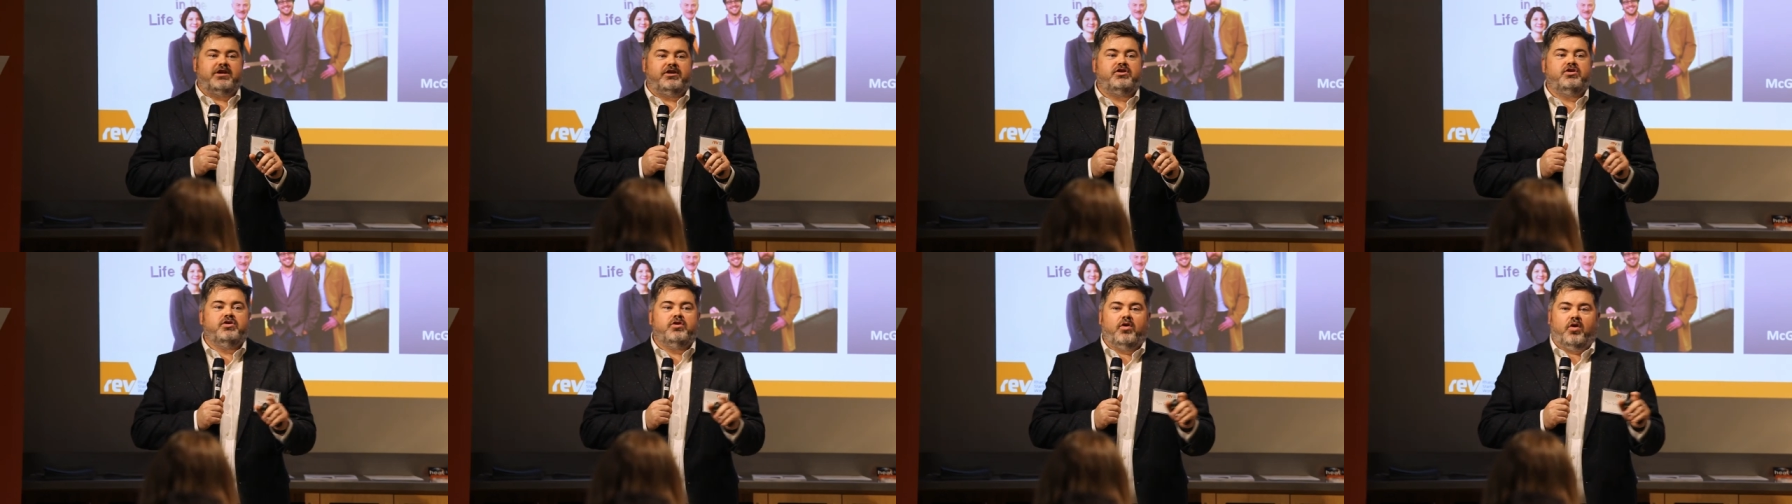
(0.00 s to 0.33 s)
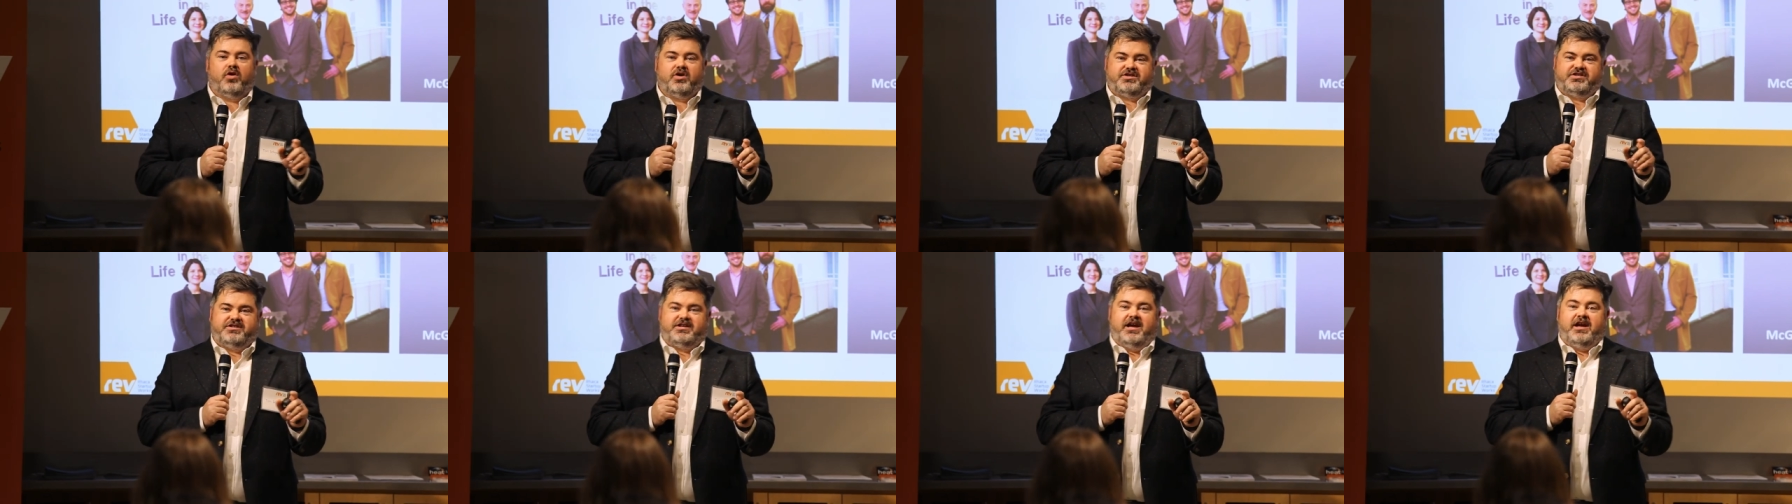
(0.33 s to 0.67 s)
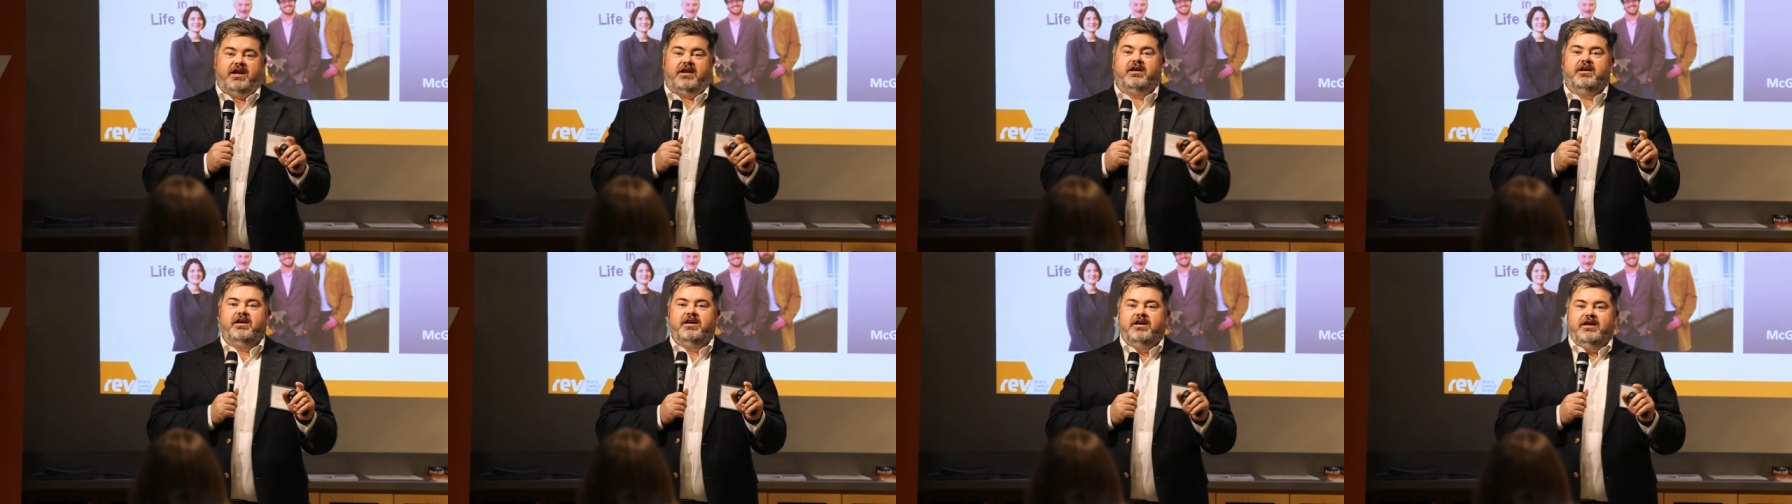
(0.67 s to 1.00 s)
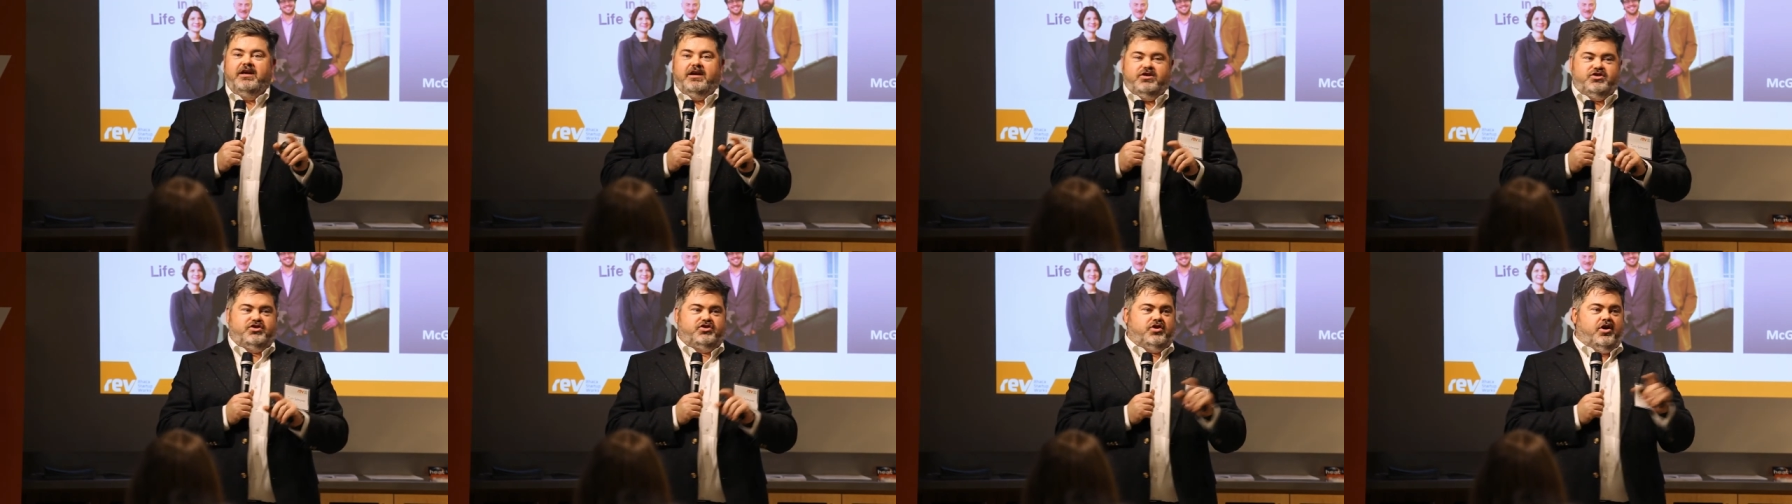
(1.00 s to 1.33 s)
like New York State
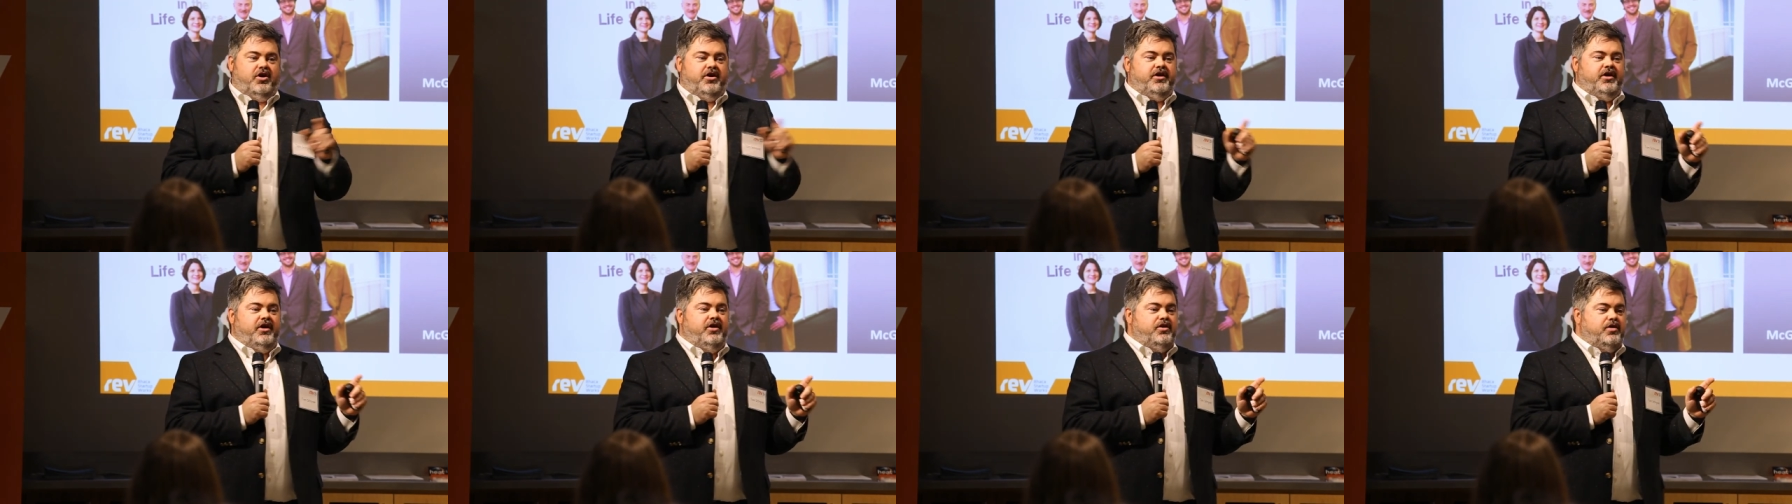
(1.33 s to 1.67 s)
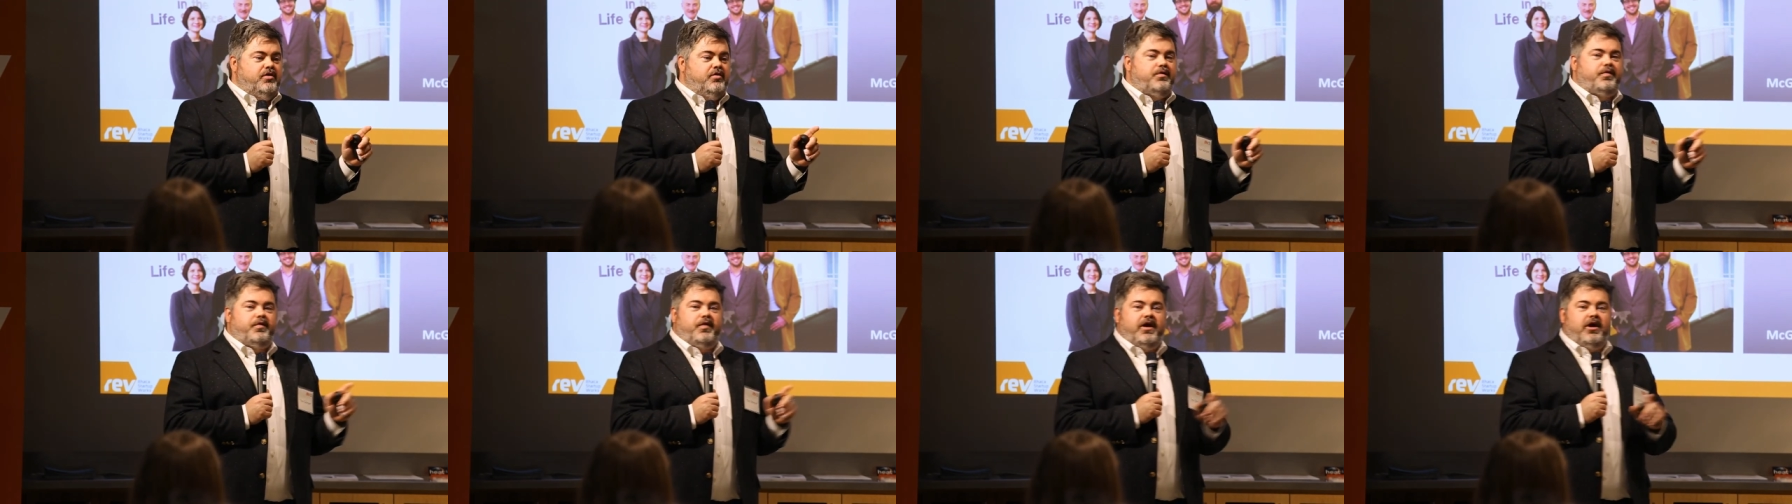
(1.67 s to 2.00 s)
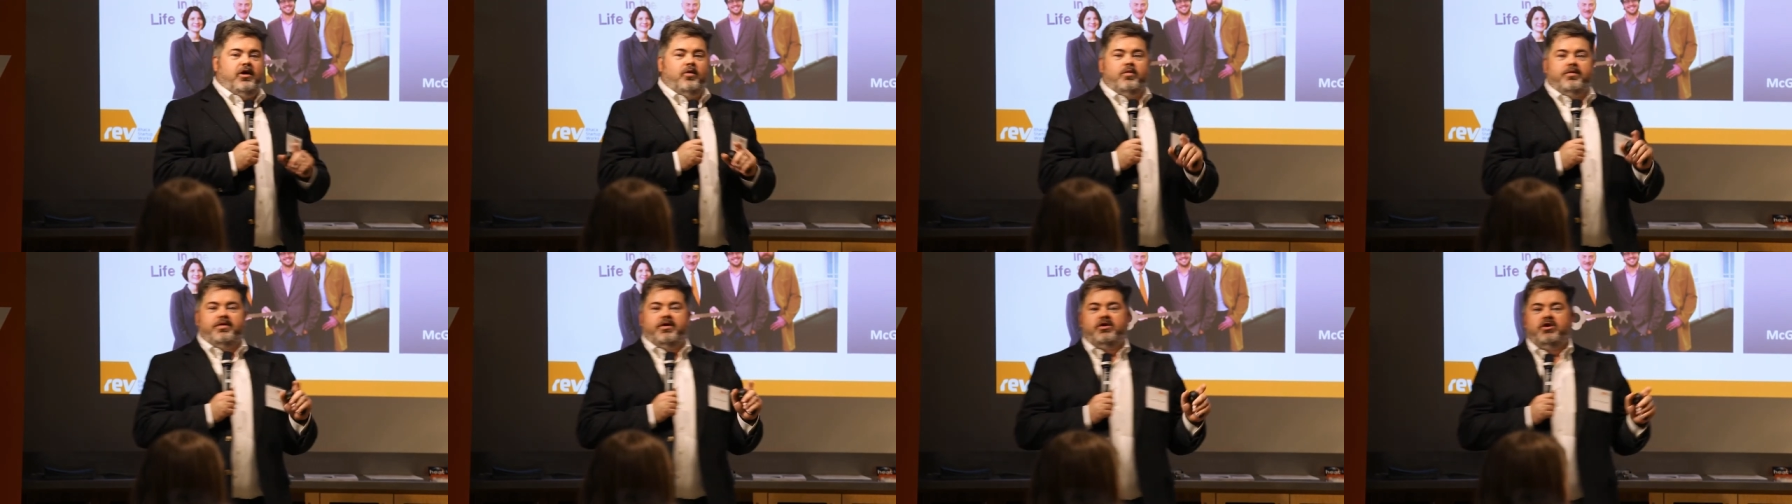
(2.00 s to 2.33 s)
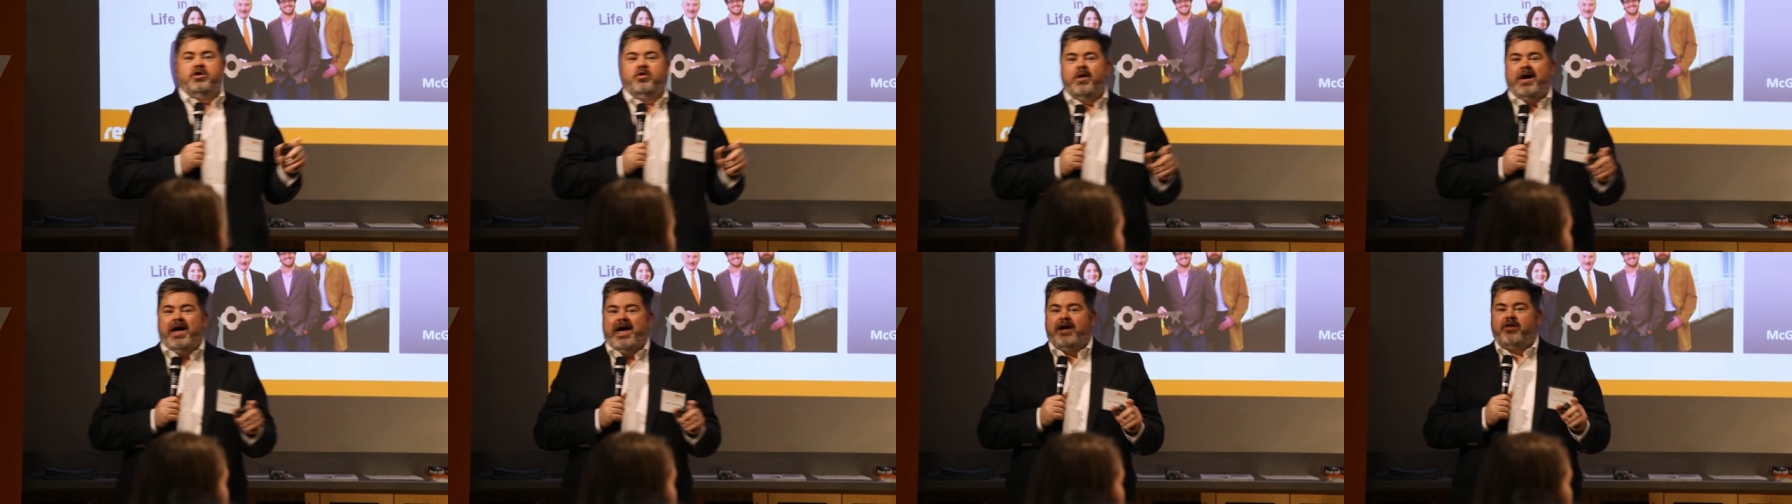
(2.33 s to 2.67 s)
is starting a new thing with a
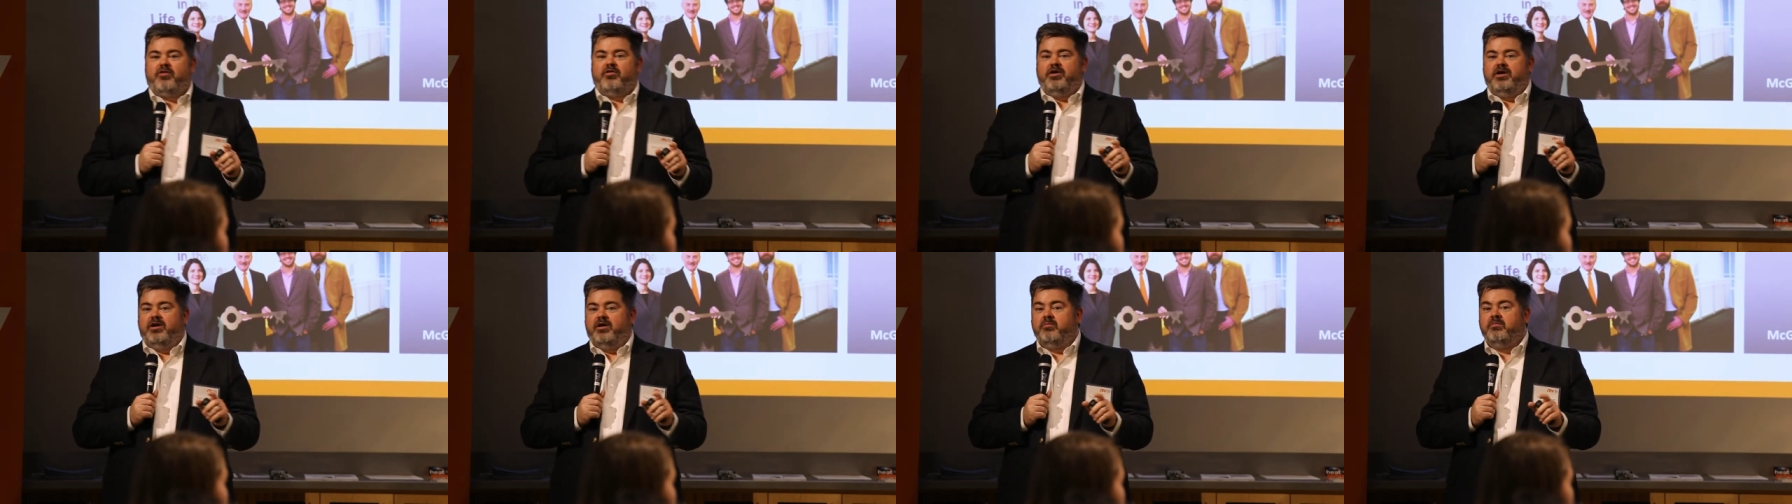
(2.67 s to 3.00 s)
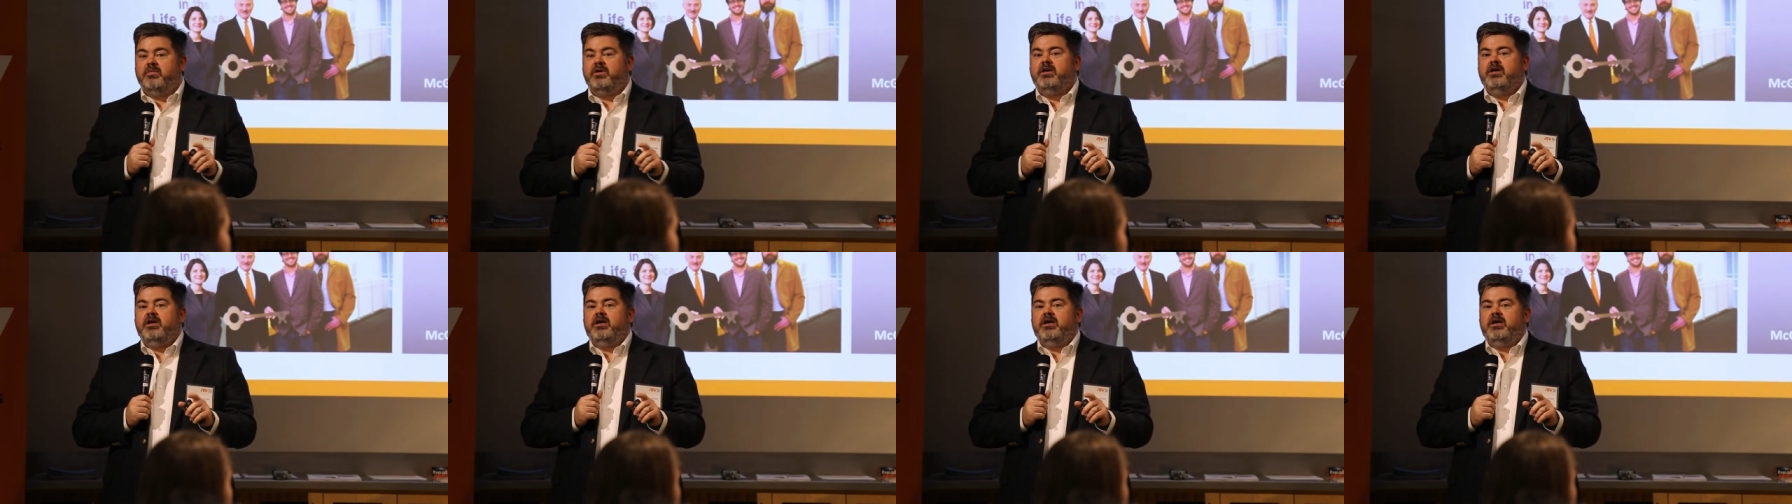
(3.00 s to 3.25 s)
new acronym.